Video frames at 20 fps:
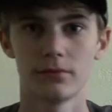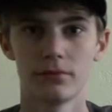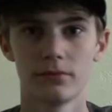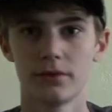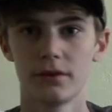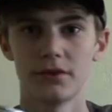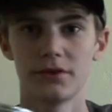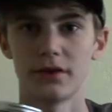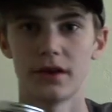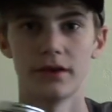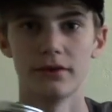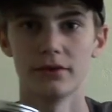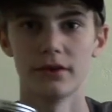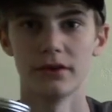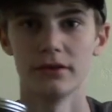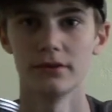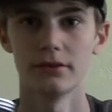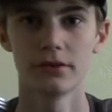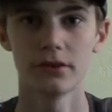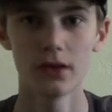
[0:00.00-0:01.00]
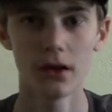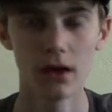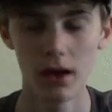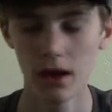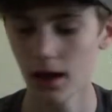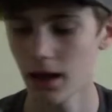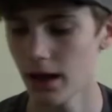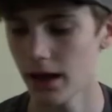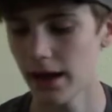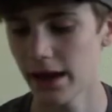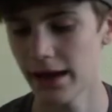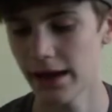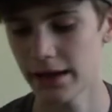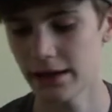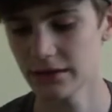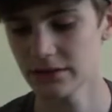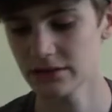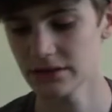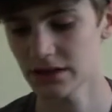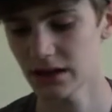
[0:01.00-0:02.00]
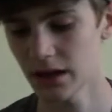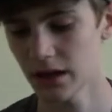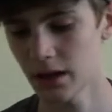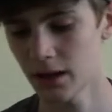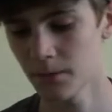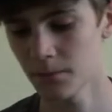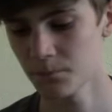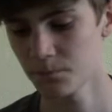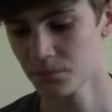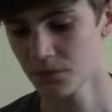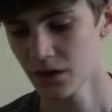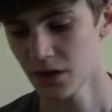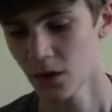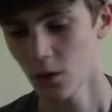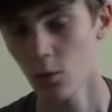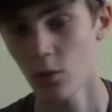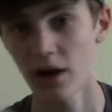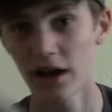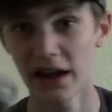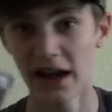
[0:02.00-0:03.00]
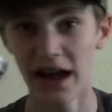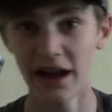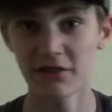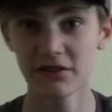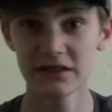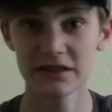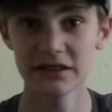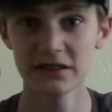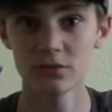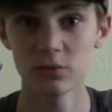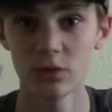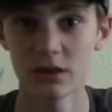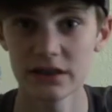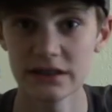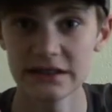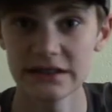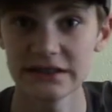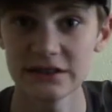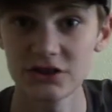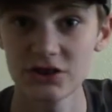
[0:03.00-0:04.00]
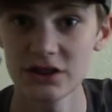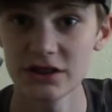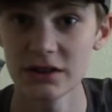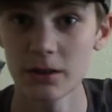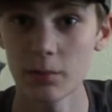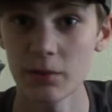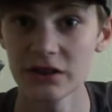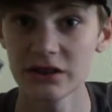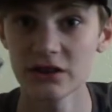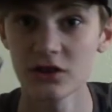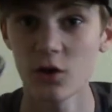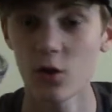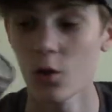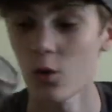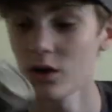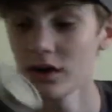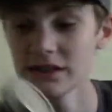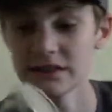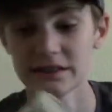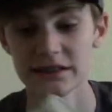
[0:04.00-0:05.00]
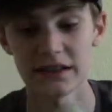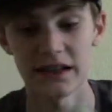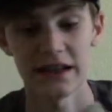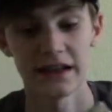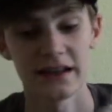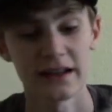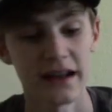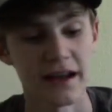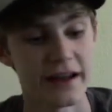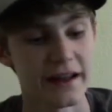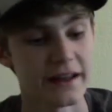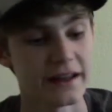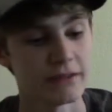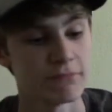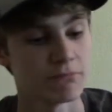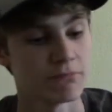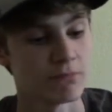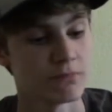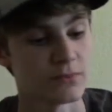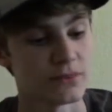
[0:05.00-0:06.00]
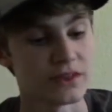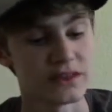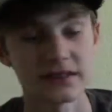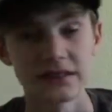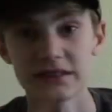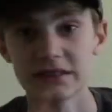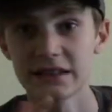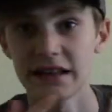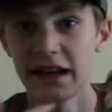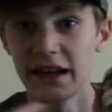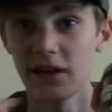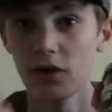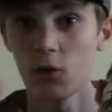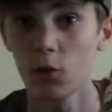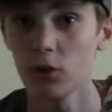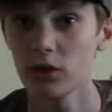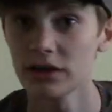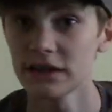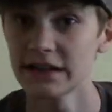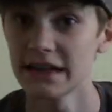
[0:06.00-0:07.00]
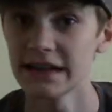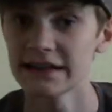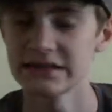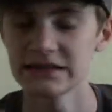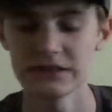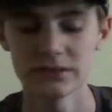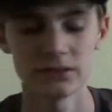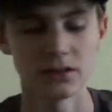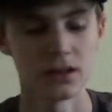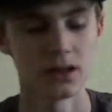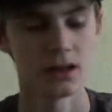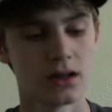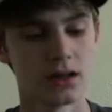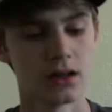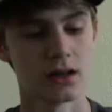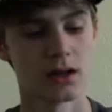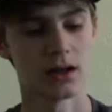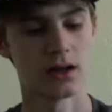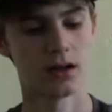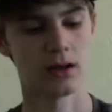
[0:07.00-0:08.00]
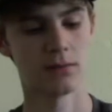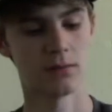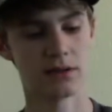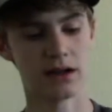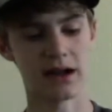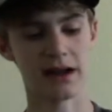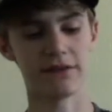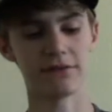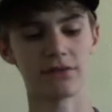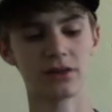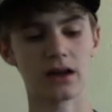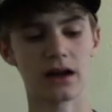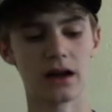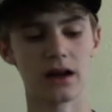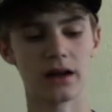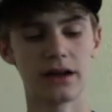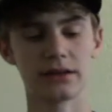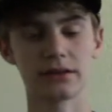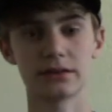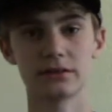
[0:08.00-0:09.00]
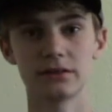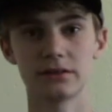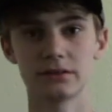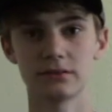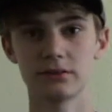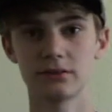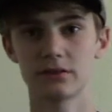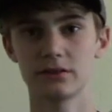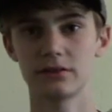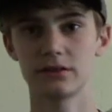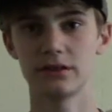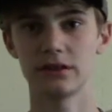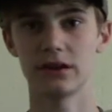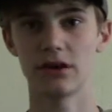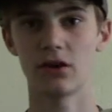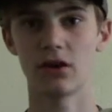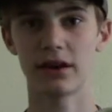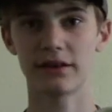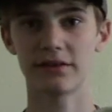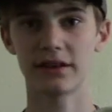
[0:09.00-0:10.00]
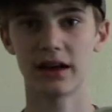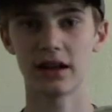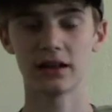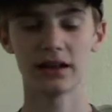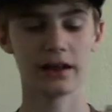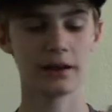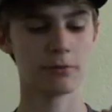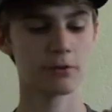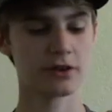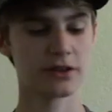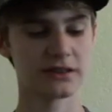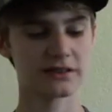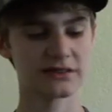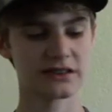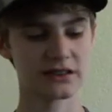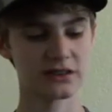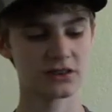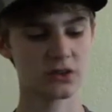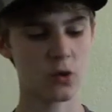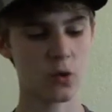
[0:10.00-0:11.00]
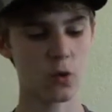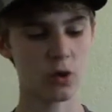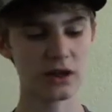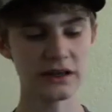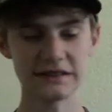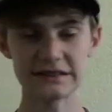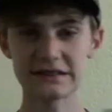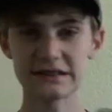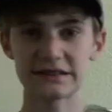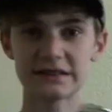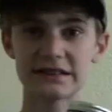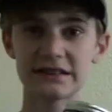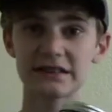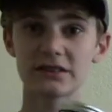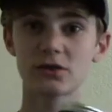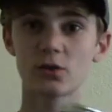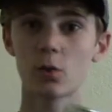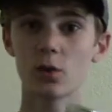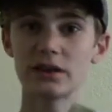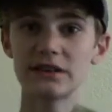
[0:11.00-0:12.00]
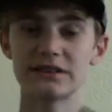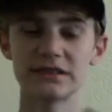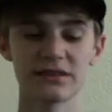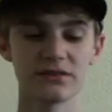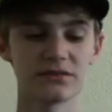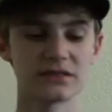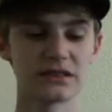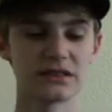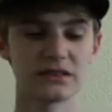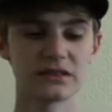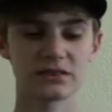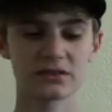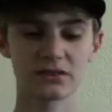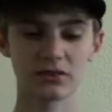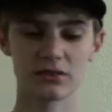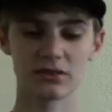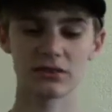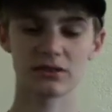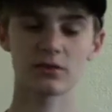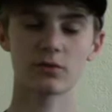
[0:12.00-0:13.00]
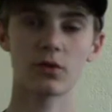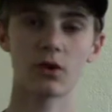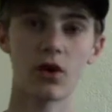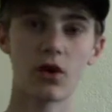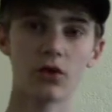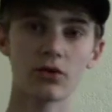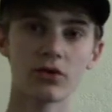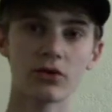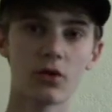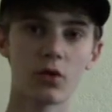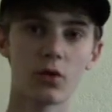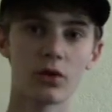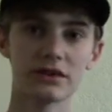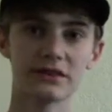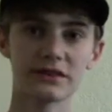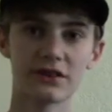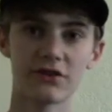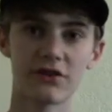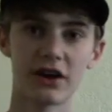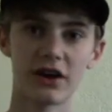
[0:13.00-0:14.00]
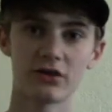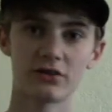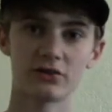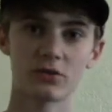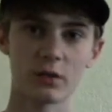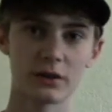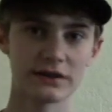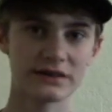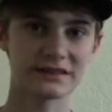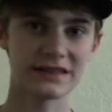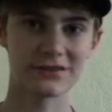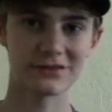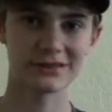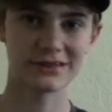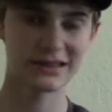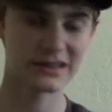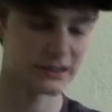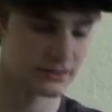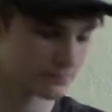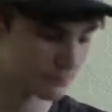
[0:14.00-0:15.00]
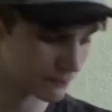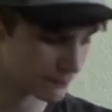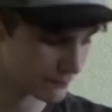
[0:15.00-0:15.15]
the dozens. And what I have in this one is just a bunch of coins, and this is kind of organizing. I've got, I got a label that says coins, and it says 2017. So these were all the coins I found in 2017.